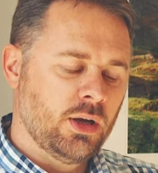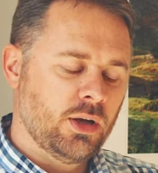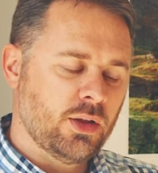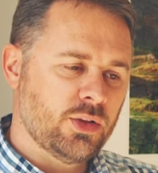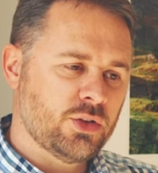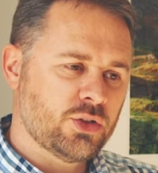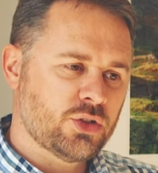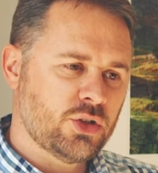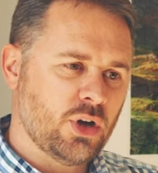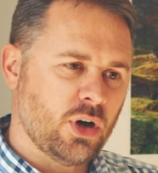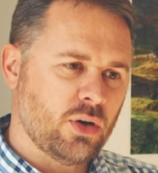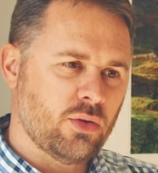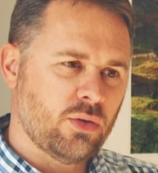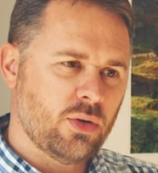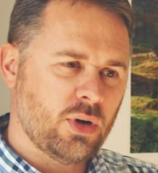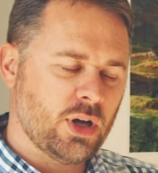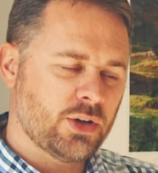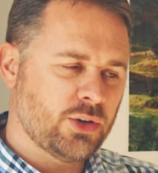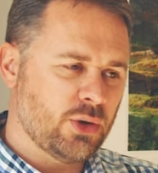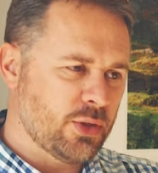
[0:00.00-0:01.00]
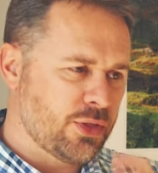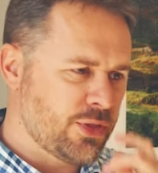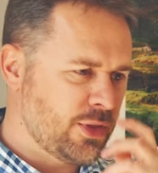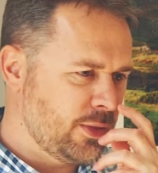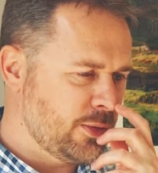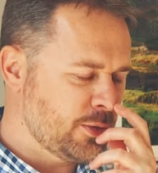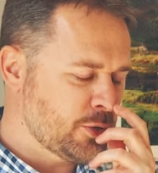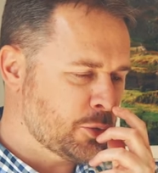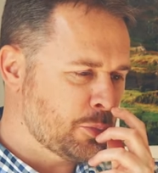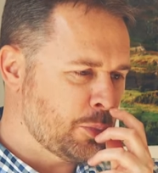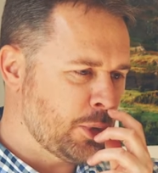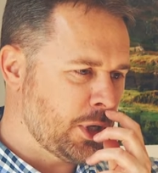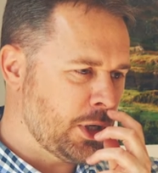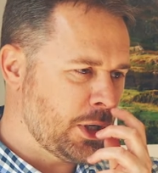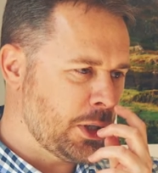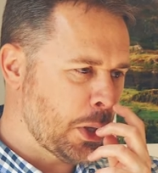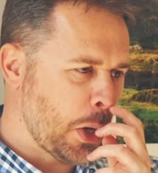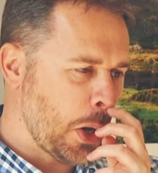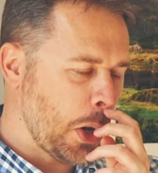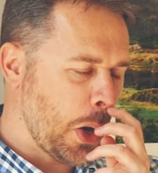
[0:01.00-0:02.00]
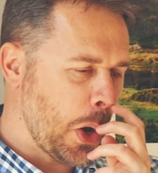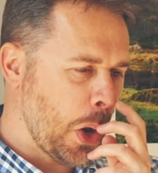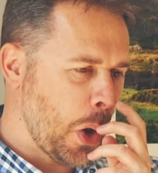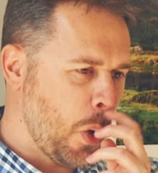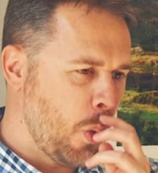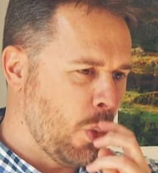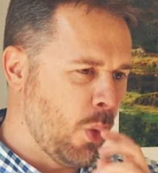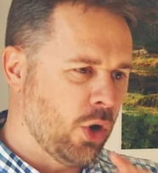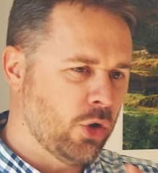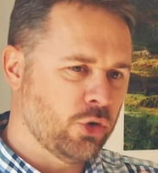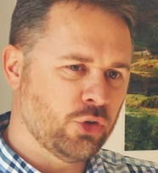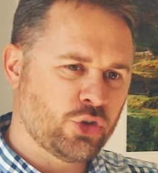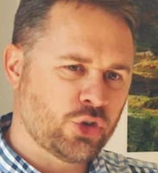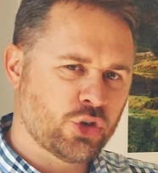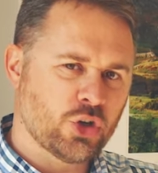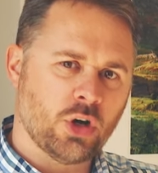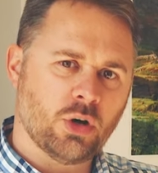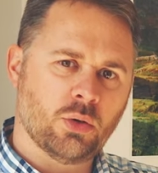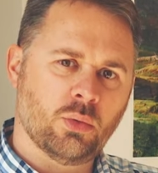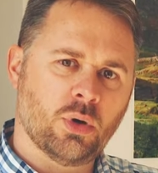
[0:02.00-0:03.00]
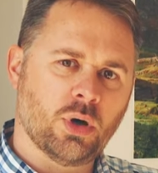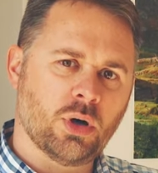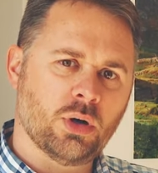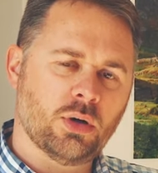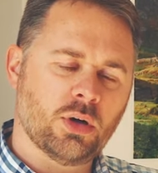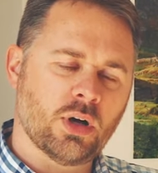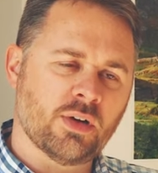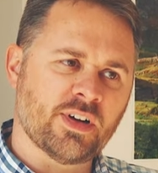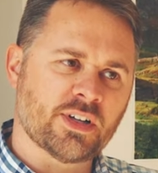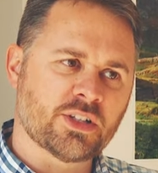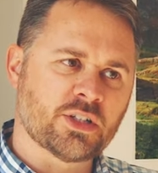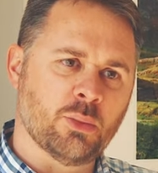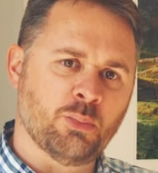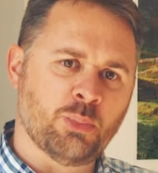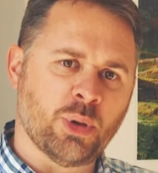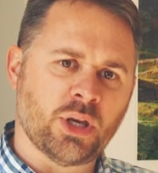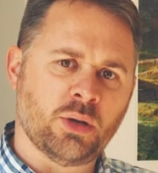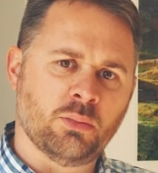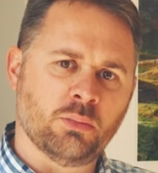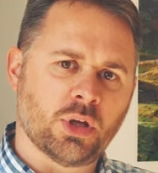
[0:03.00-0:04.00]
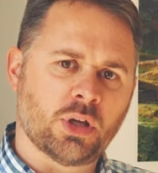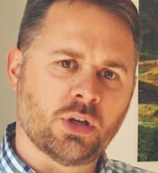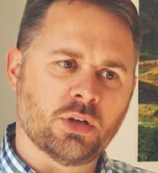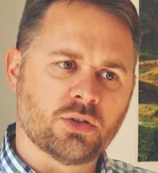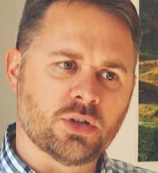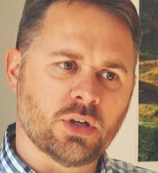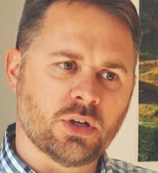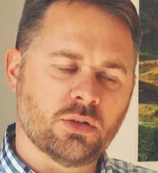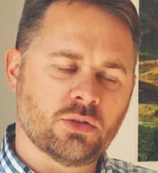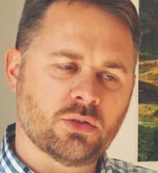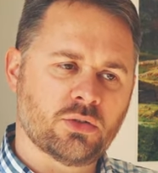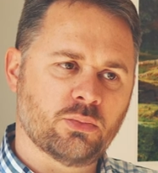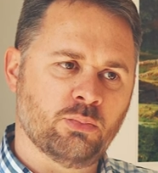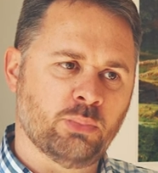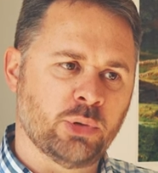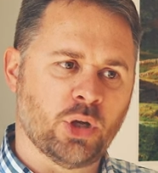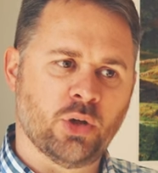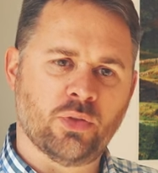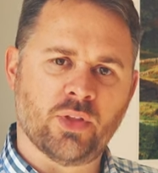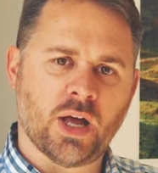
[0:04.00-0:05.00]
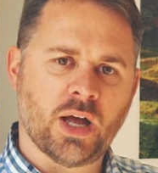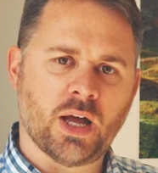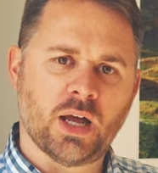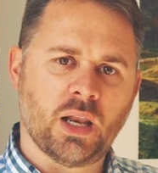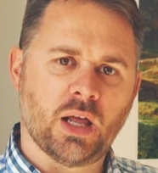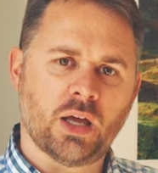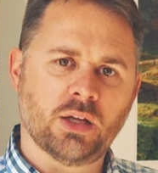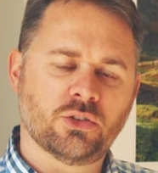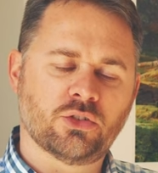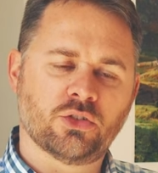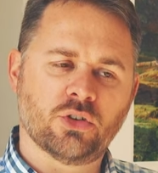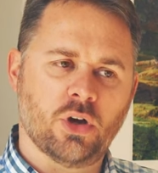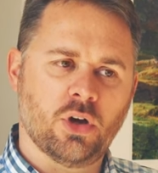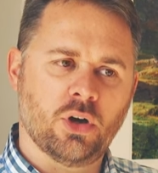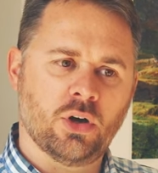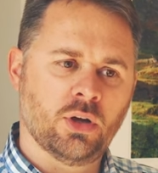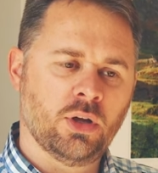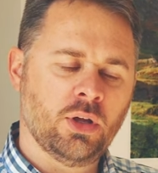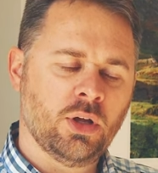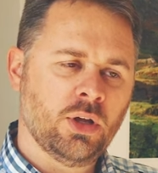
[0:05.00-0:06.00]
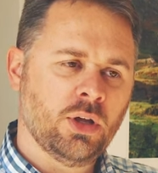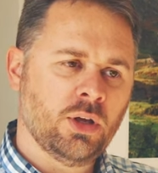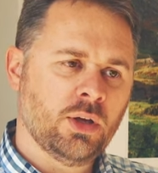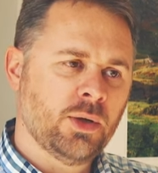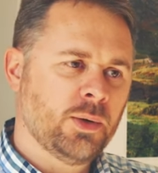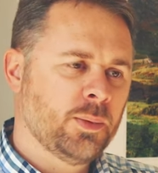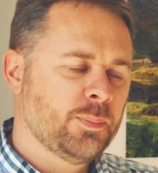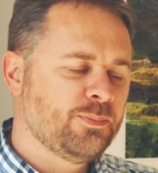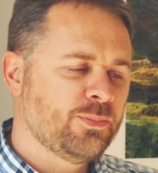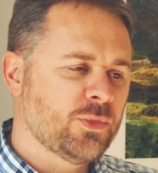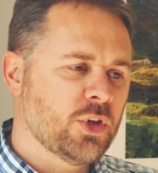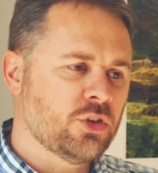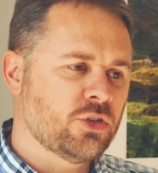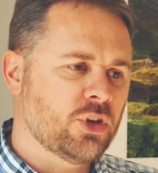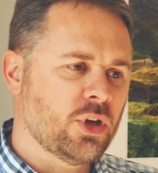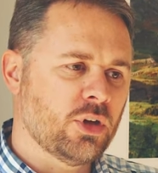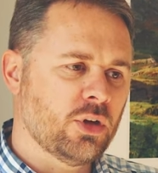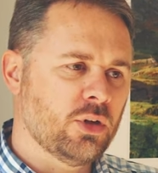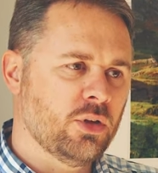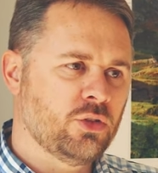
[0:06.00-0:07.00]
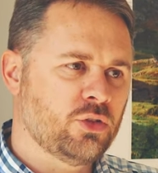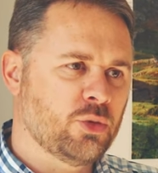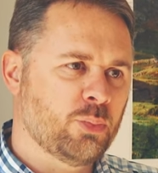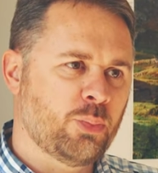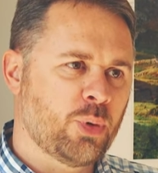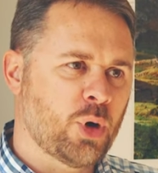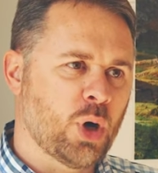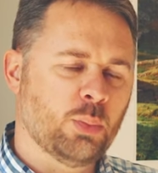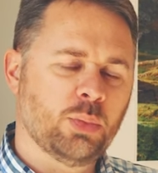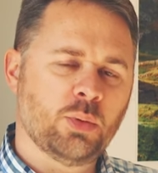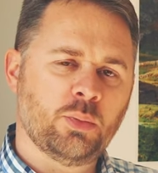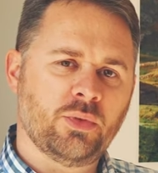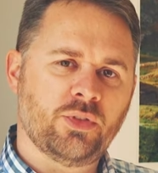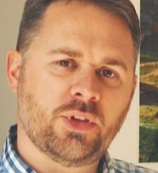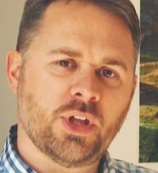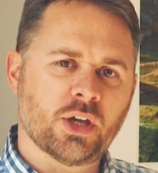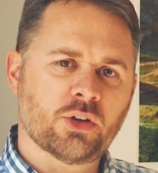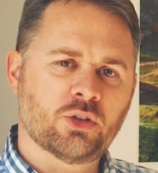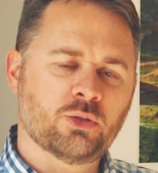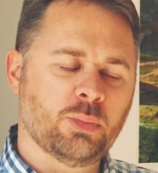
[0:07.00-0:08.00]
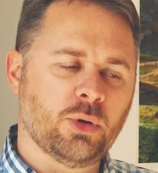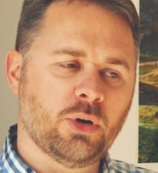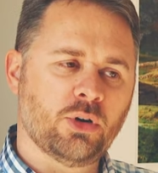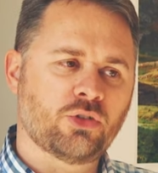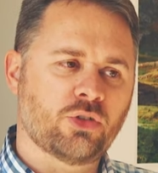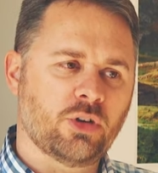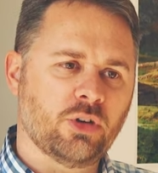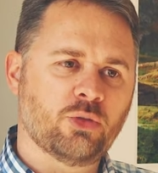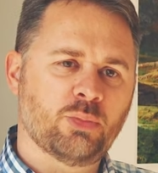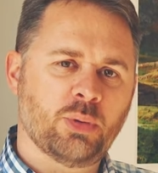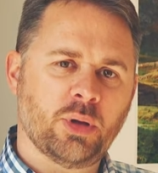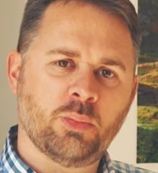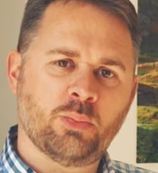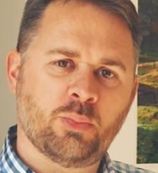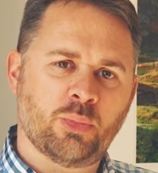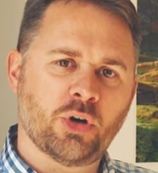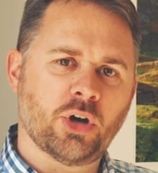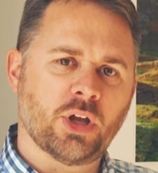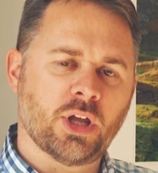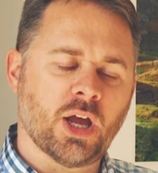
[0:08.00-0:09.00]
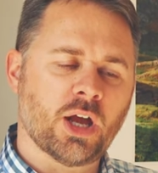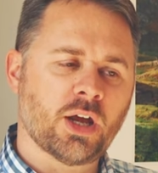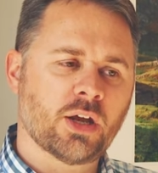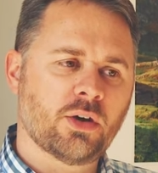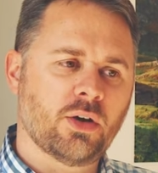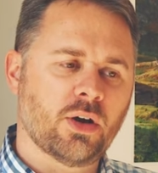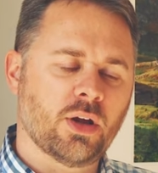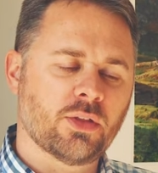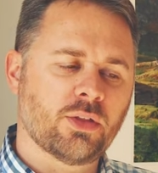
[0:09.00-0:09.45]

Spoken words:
I don't think there's been one shot what I've had to bin because it's blown the highlights or there's a problem with the exposure. It's been pretty accurate.